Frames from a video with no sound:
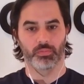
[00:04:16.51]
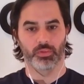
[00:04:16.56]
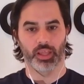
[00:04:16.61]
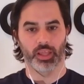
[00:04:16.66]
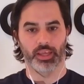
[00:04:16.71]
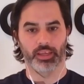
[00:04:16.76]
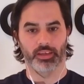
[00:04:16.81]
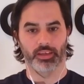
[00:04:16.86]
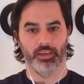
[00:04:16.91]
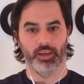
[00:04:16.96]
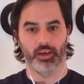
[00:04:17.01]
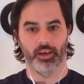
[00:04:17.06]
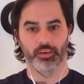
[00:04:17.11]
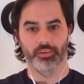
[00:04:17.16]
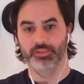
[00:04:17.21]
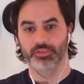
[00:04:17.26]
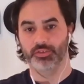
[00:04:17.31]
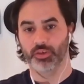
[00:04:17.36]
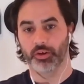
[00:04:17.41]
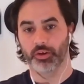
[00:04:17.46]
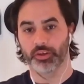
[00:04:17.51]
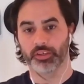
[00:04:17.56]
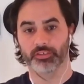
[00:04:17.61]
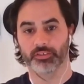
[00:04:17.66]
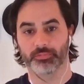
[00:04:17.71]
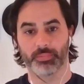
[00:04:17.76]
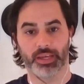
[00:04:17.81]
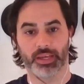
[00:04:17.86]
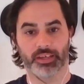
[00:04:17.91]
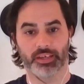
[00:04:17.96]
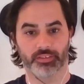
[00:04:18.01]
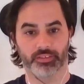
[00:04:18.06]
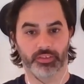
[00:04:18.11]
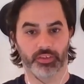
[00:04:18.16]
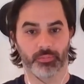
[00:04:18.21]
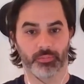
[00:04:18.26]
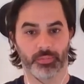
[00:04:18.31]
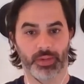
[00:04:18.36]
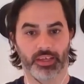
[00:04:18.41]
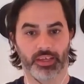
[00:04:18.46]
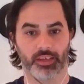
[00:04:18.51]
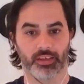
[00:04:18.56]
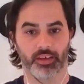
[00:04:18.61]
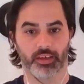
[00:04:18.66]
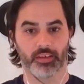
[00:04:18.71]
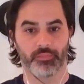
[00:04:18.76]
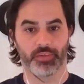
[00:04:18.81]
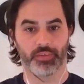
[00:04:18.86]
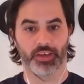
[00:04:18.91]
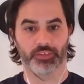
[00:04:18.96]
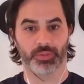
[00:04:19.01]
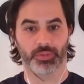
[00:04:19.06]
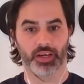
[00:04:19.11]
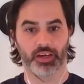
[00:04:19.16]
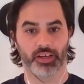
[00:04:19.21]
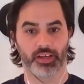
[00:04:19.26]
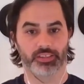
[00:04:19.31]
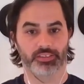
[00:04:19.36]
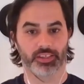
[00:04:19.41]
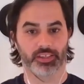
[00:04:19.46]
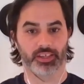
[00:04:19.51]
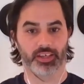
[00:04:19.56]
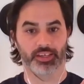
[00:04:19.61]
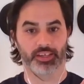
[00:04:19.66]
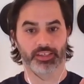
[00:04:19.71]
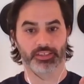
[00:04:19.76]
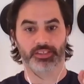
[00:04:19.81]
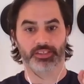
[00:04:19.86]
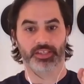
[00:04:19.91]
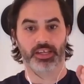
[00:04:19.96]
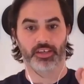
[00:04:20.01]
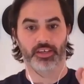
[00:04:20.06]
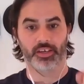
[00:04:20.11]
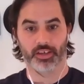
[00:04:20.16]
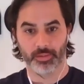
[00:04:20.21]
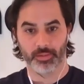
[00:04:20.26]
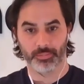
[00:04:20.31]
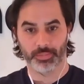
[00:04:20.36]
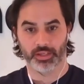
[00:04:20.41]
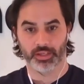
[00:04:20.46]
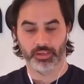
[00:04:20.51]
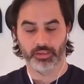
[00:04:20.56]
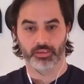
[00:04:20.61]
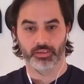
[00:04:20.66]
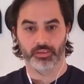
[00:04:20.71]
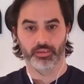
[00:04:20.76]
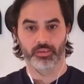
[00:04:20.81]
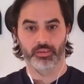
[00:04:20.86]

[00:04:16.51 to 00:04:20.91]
like how this audience may consider making an investment in us and getting a stake in a company.